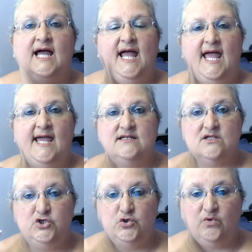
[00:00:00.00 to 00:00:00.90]
and
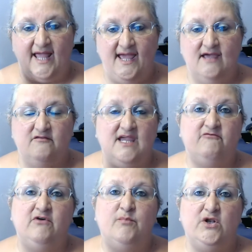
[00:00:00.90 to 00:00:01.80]
you will have
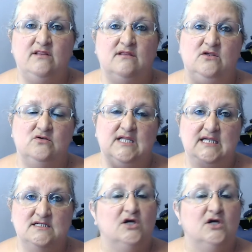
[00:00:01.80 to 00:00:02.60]
everybody that you need